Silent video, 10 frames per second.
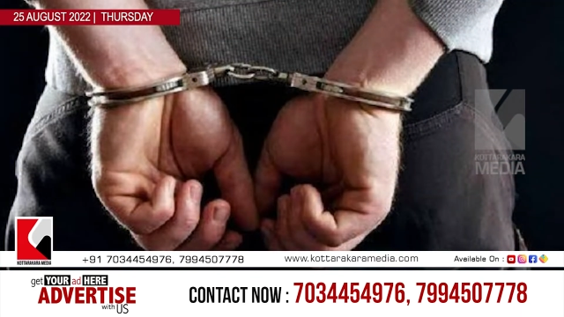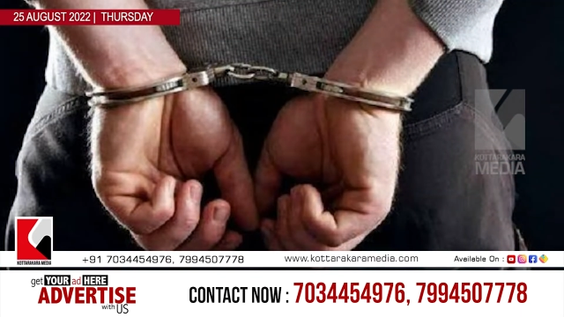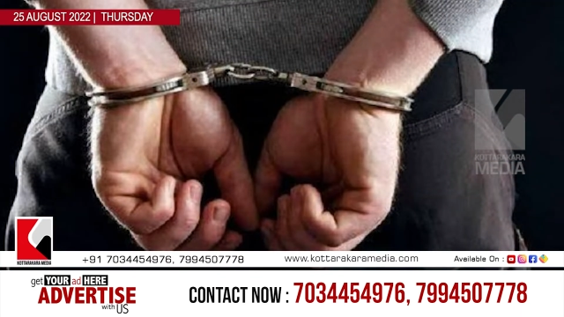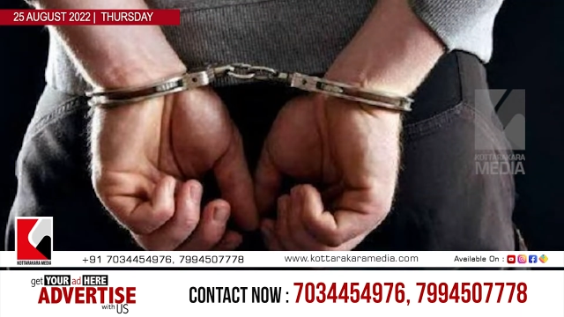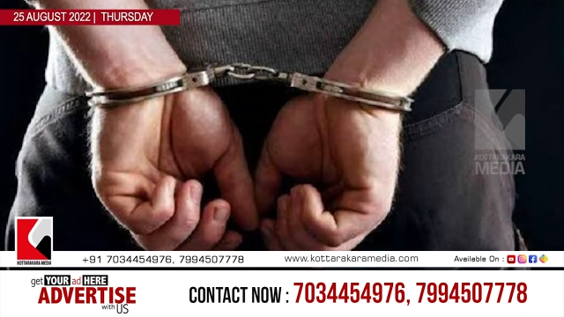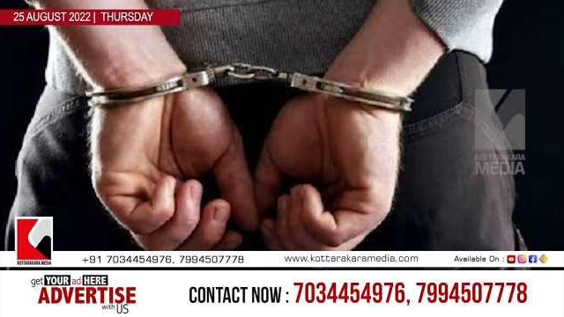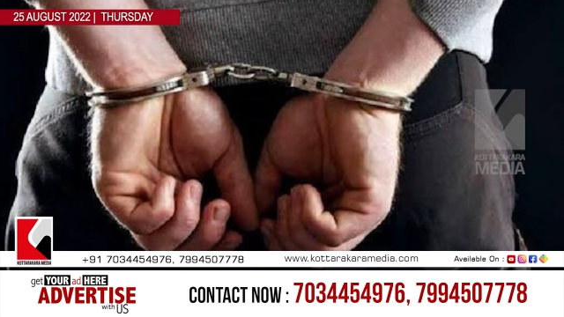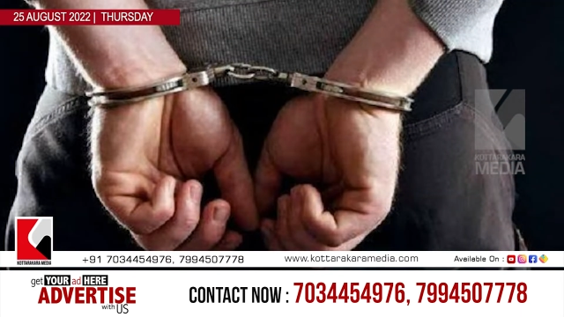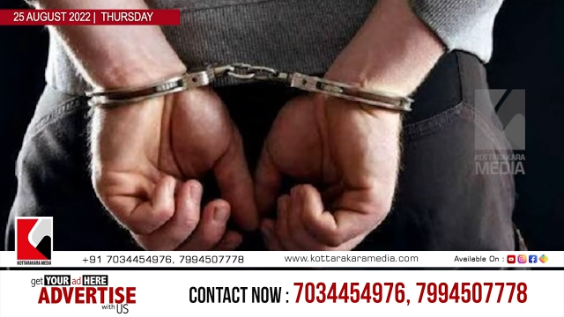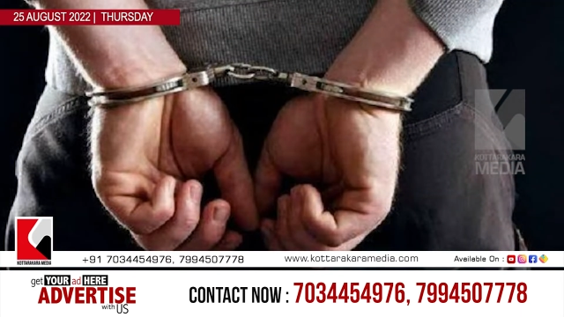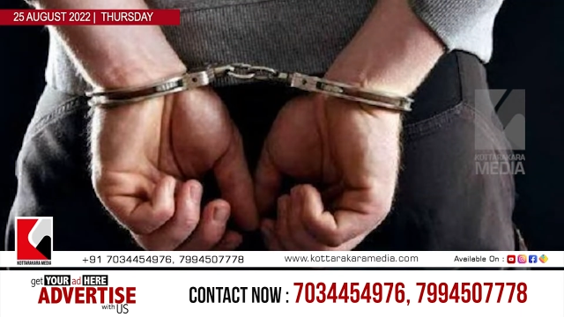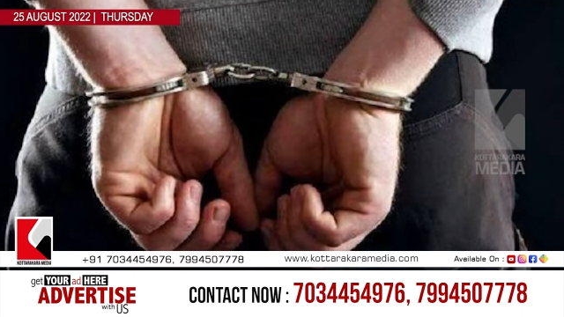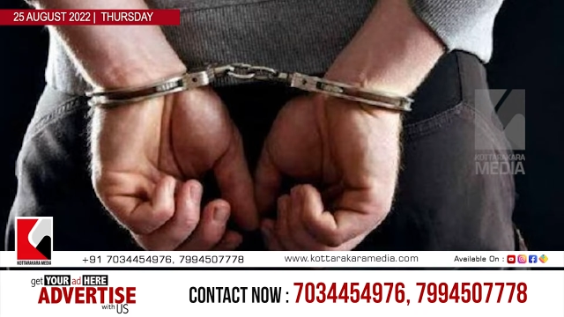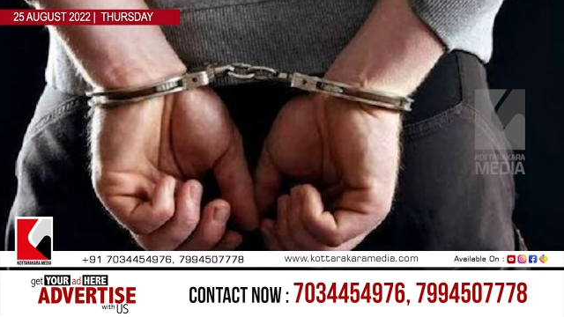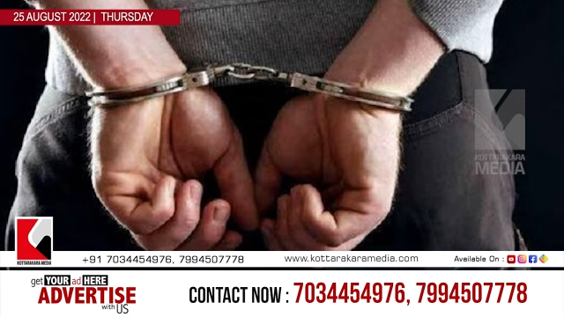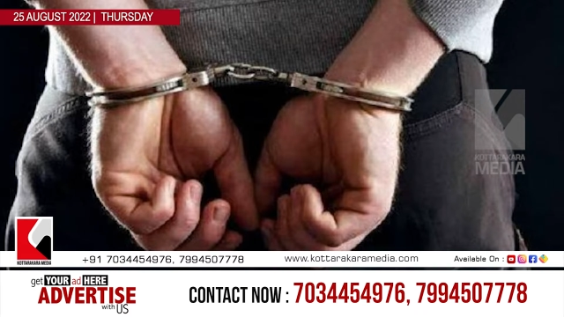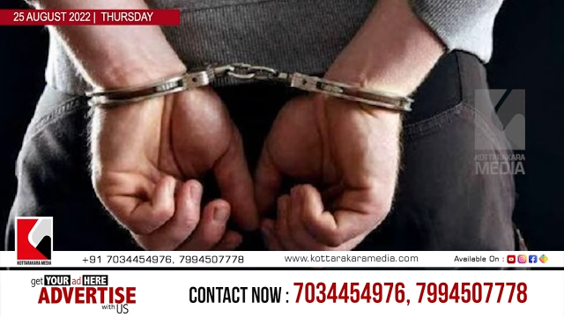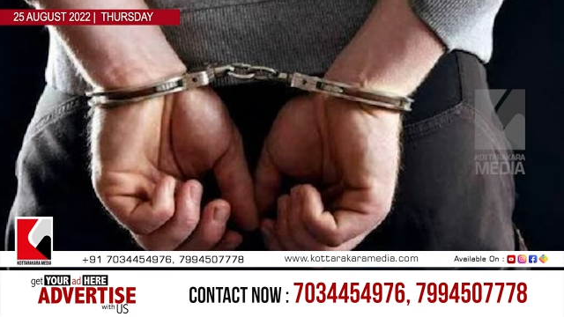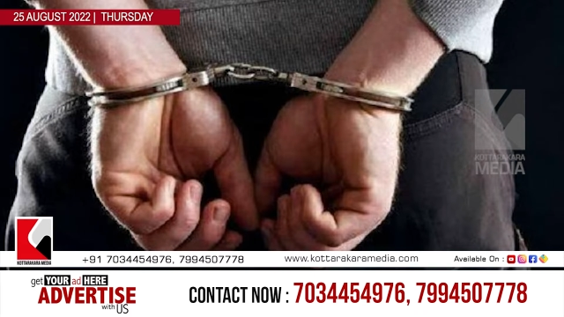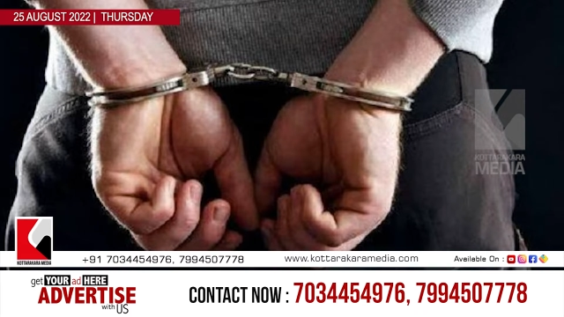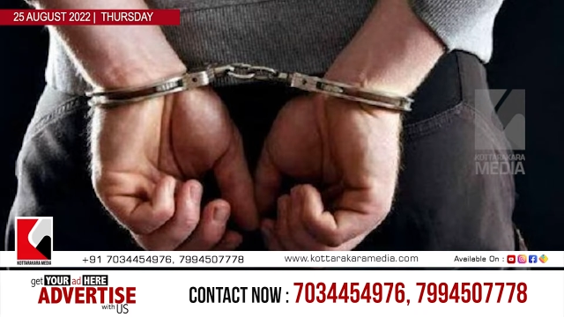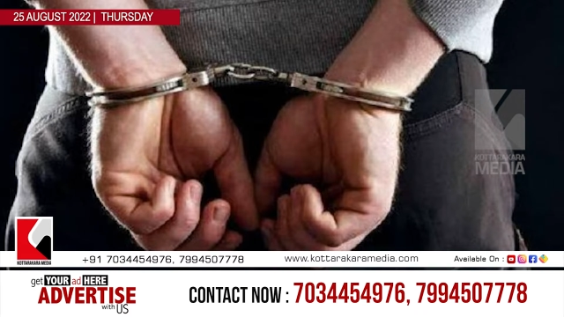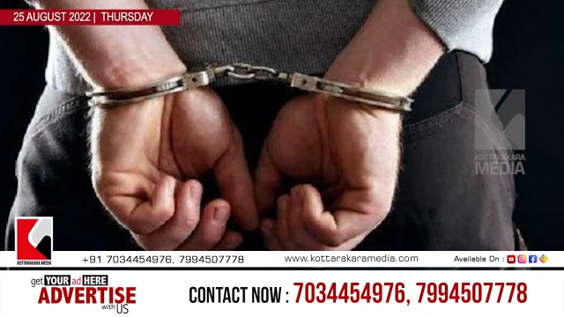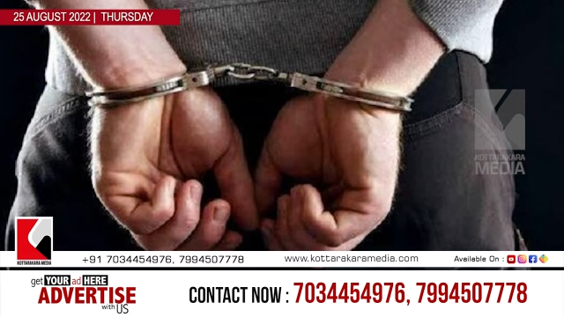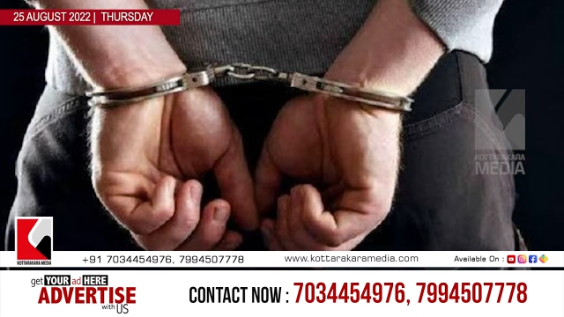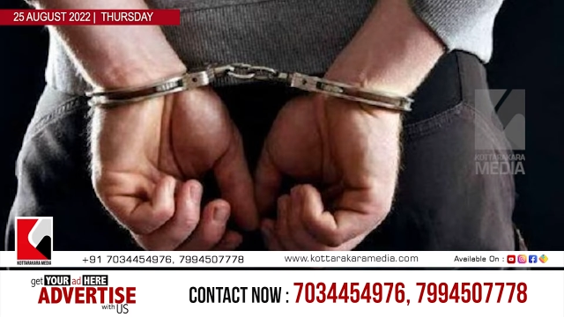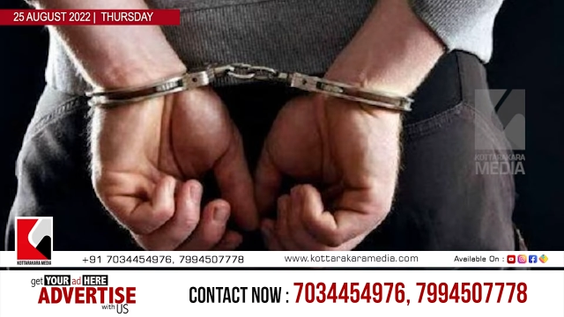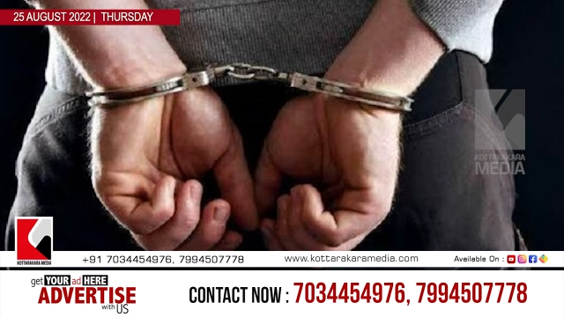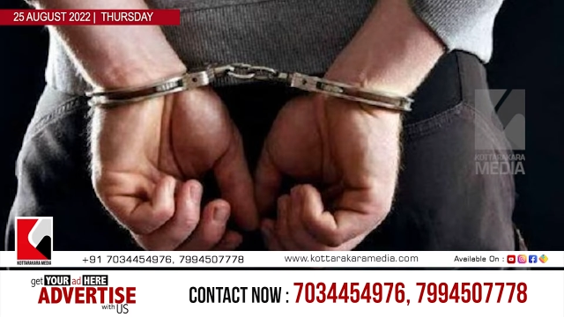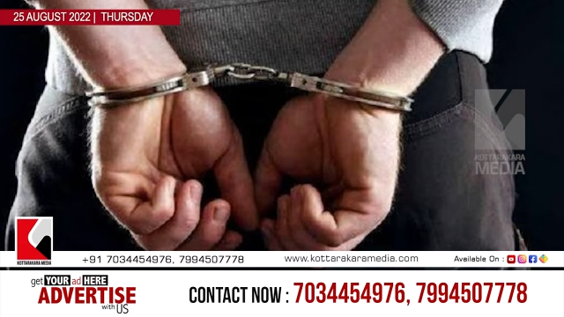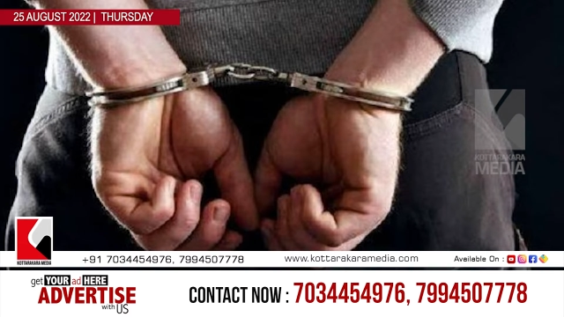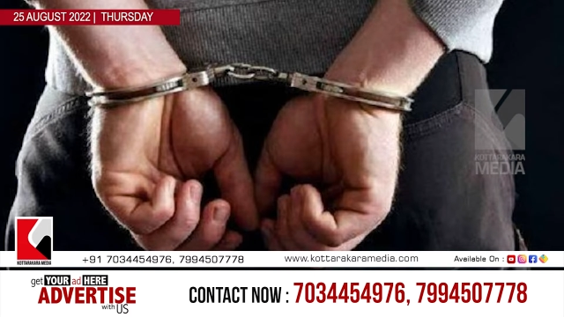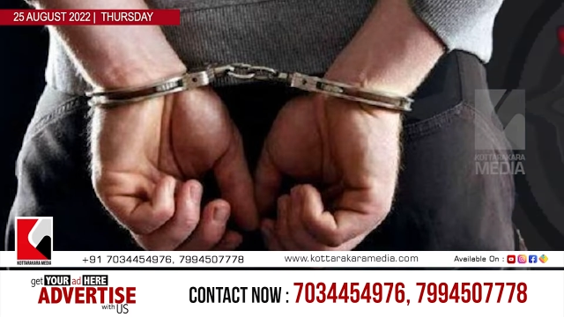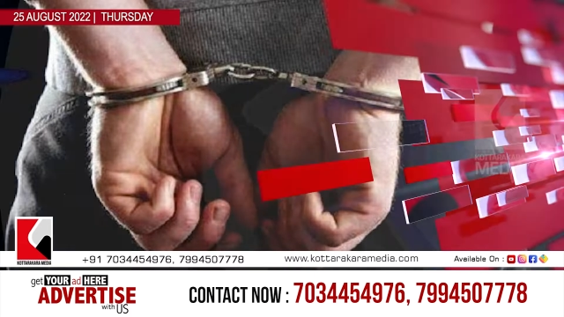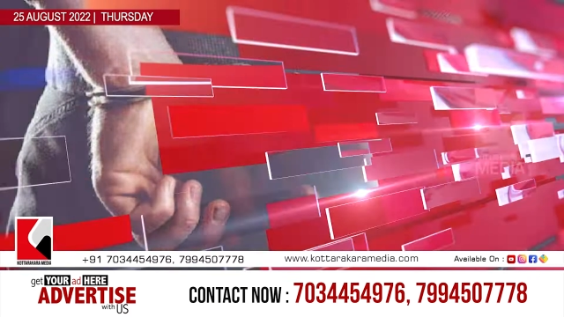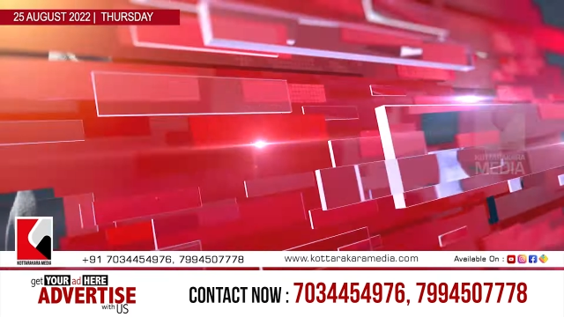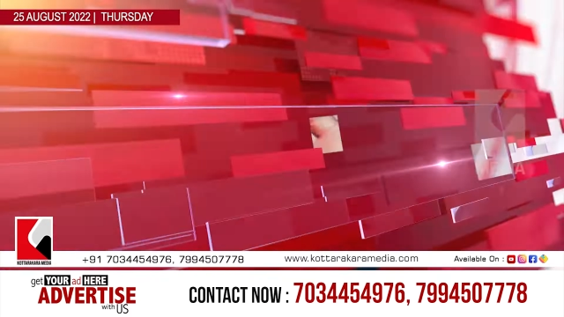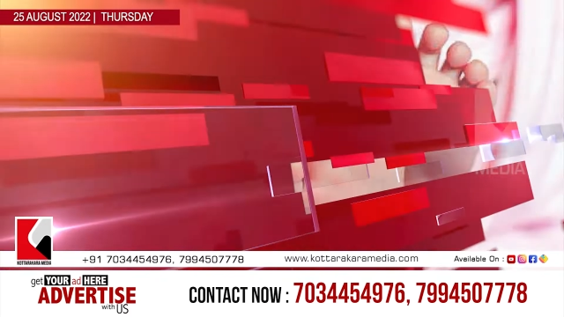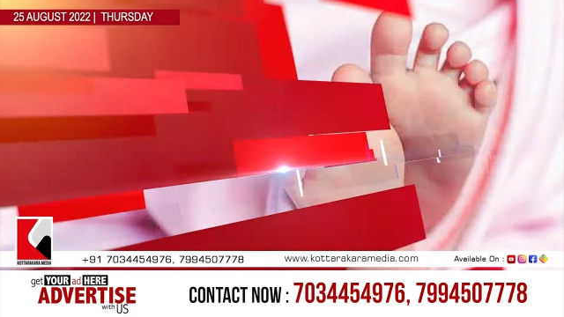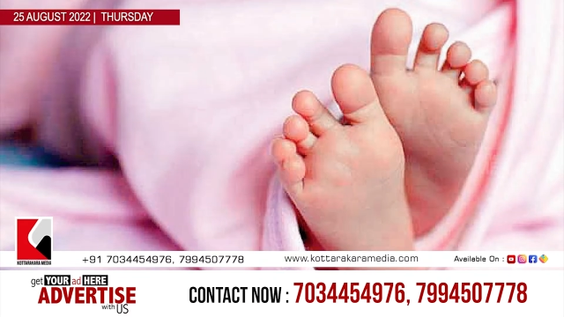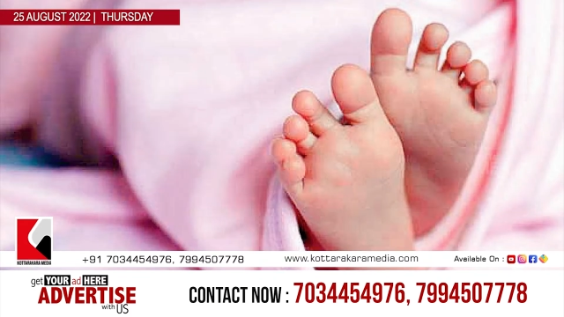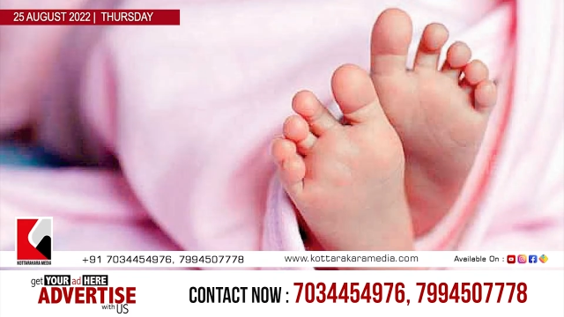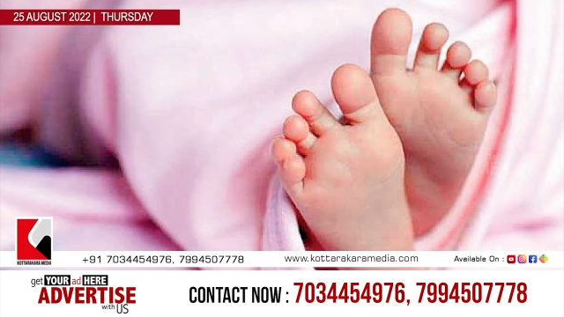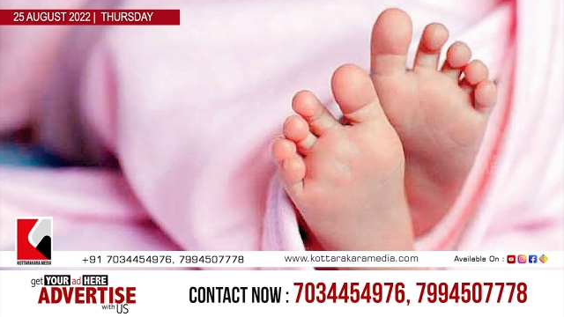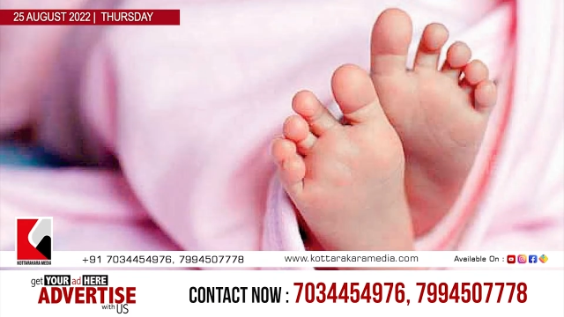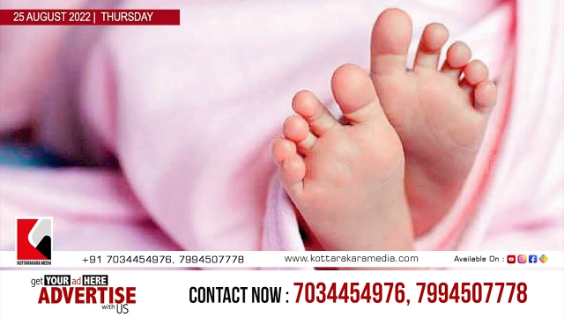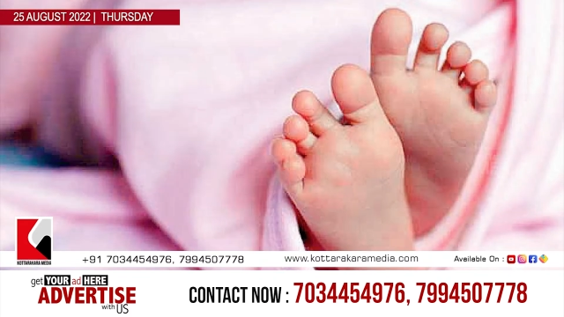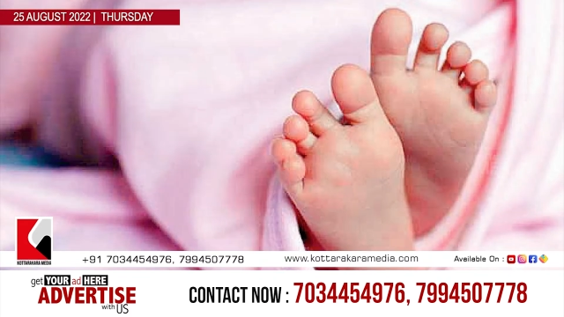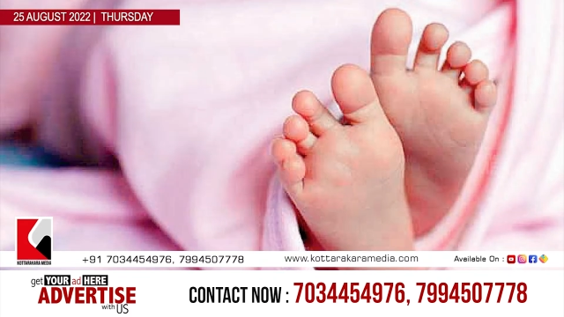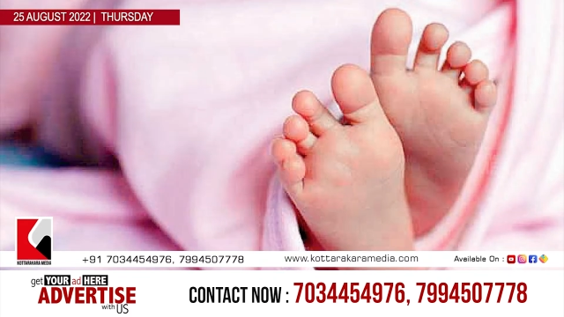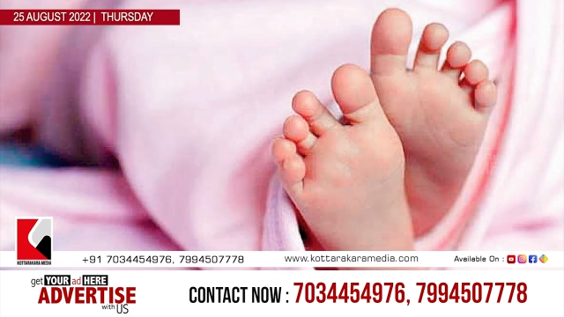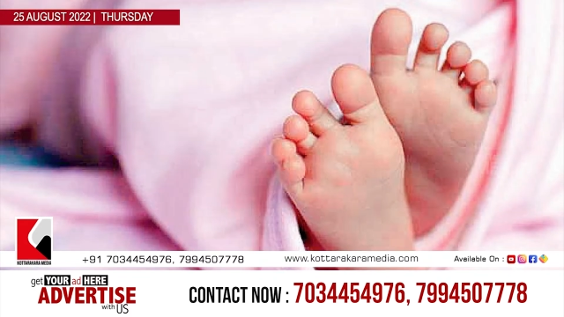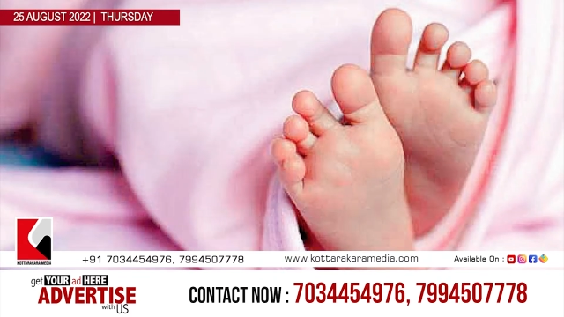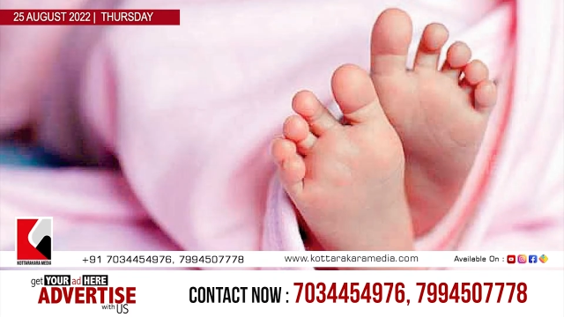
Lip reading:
No face is visible, so there are no lips to read.